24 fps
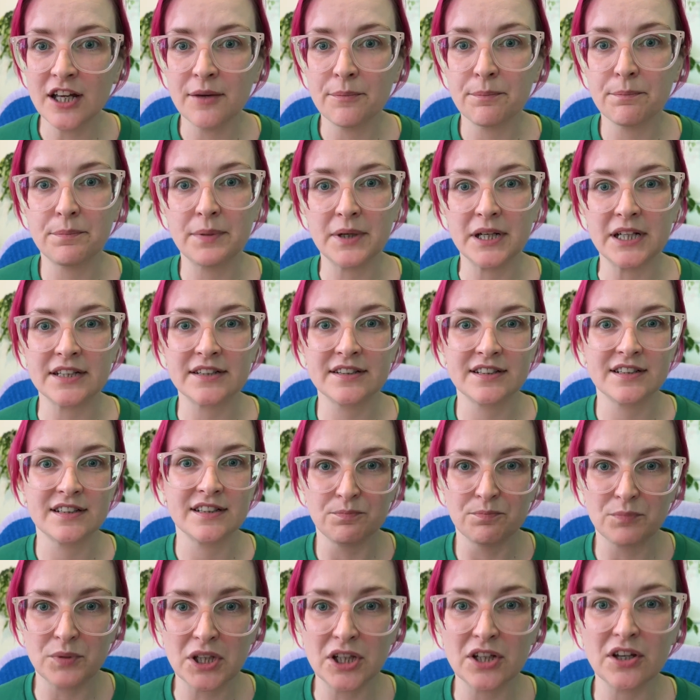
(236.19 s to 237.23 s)
but
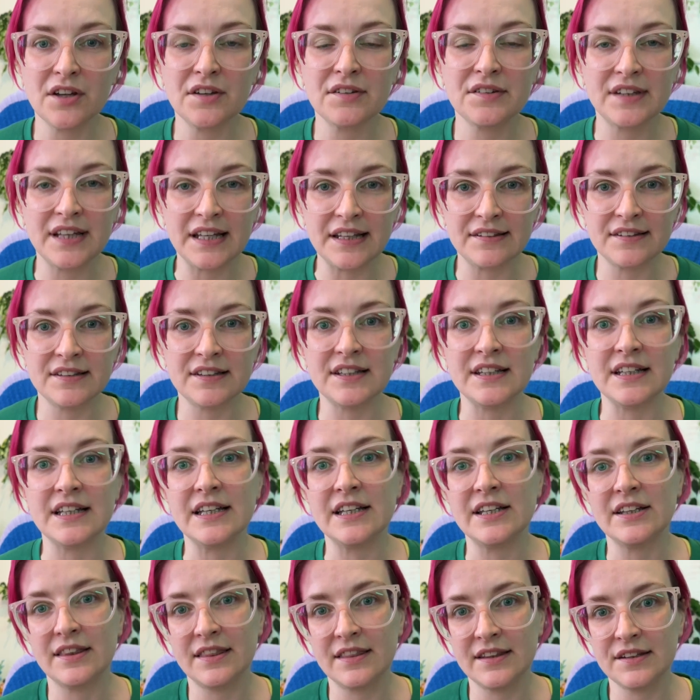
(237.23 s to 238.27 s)
because they
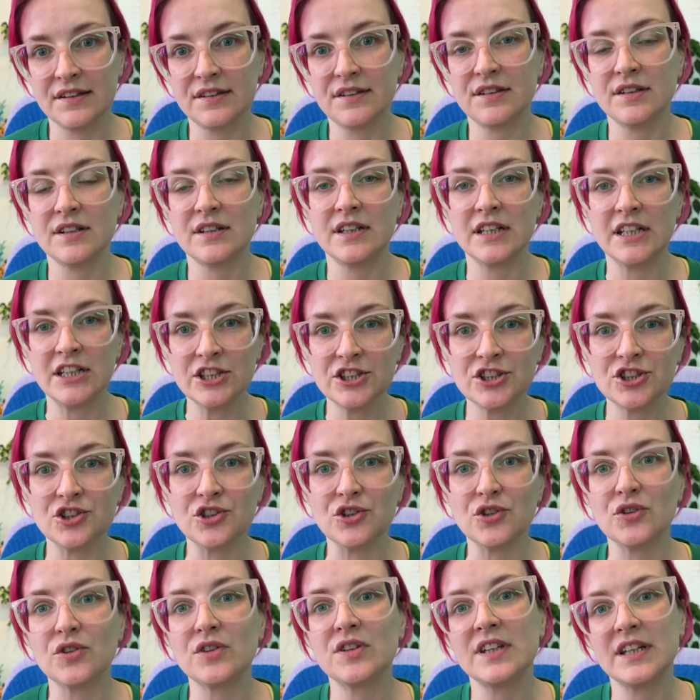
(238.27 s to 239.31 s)
see these
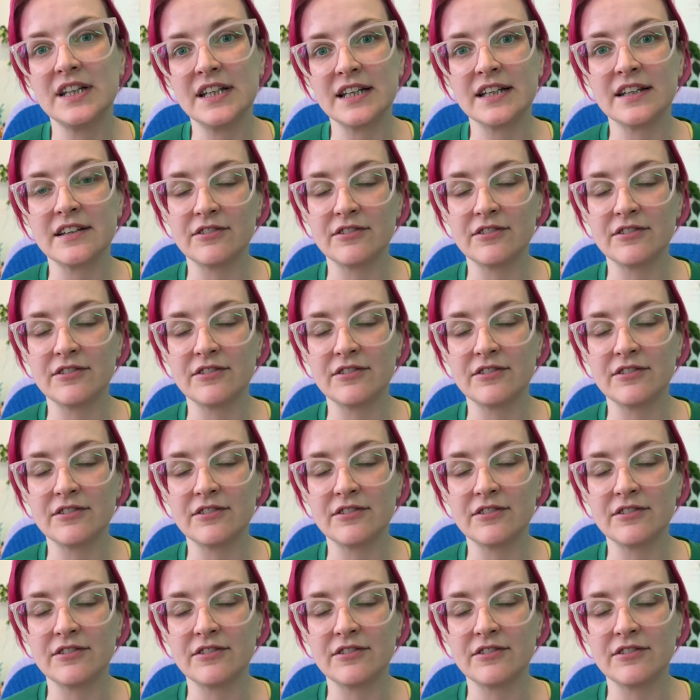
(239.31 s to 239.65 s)
issues in the